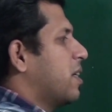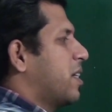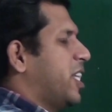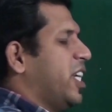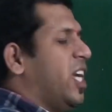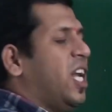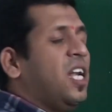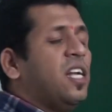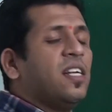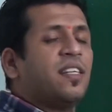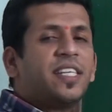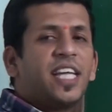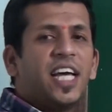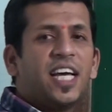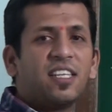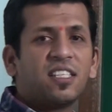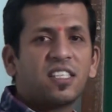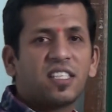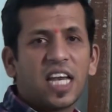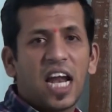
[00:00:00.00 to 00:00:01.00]
till
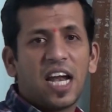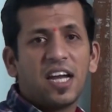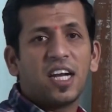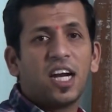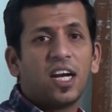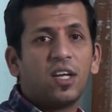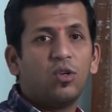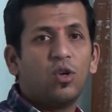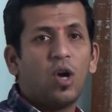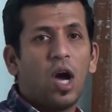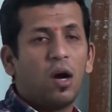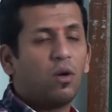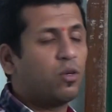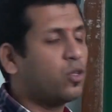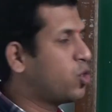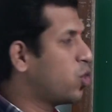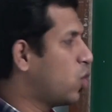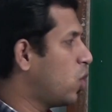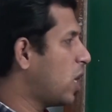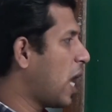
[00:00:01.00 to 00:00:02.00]
10th standard you have
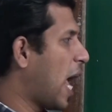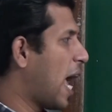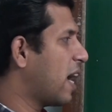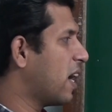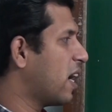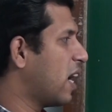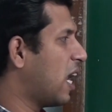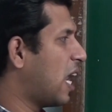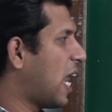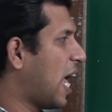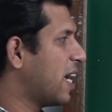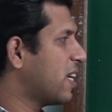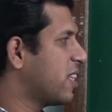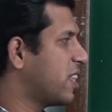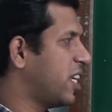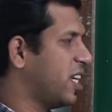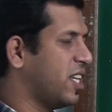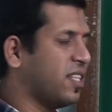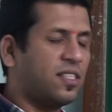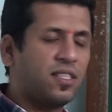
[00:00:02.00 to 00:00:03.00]
shown angle like
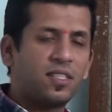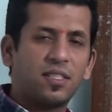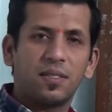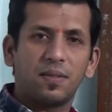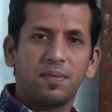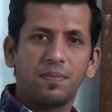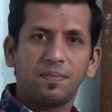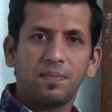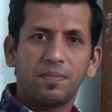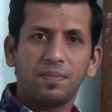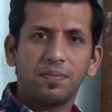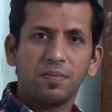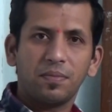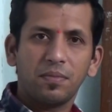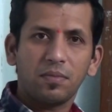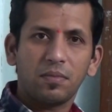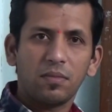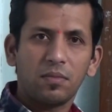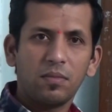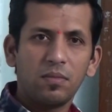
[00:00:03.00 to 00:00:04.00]
this,
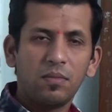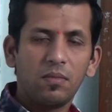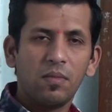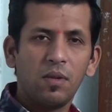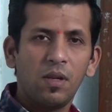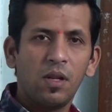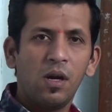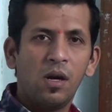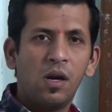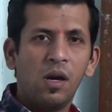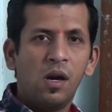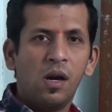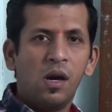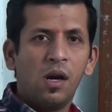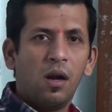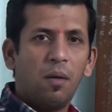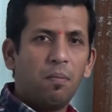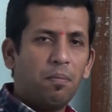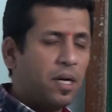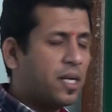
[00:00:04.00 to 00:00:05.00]

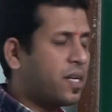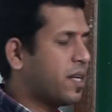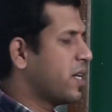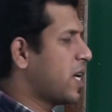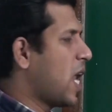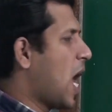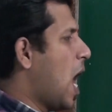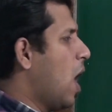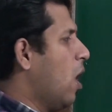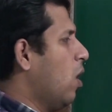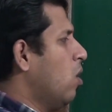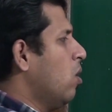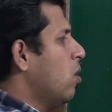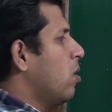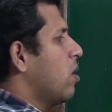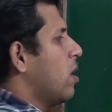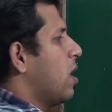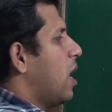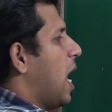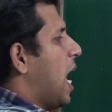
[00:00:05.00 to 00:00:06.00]
but
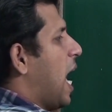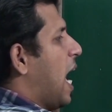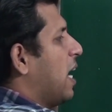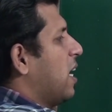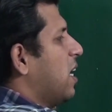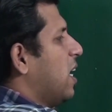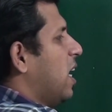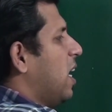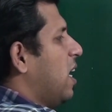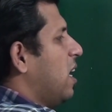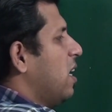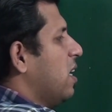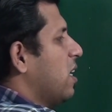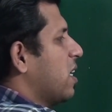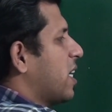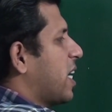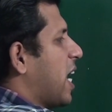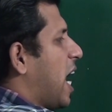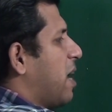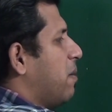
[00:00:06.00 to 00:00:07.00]
now angle
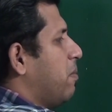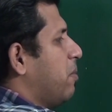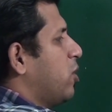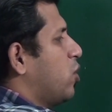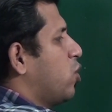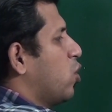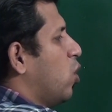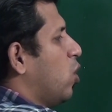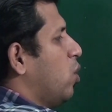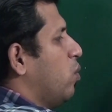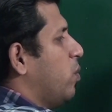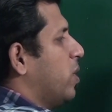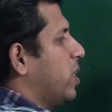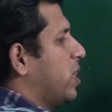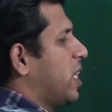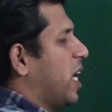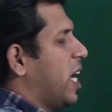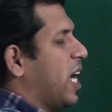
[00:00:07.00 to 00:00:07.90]
can be shown with the